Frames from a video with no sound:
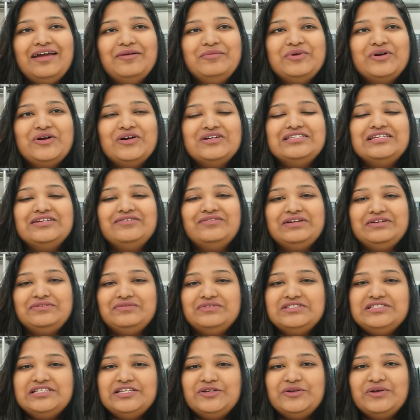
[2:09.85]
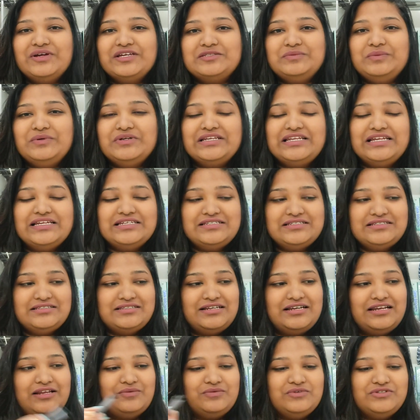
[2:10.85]
because I went with zero expectations
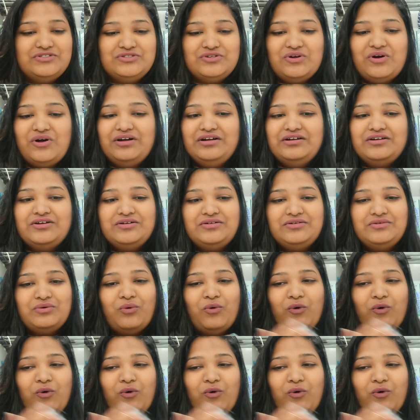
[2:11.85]
and I was not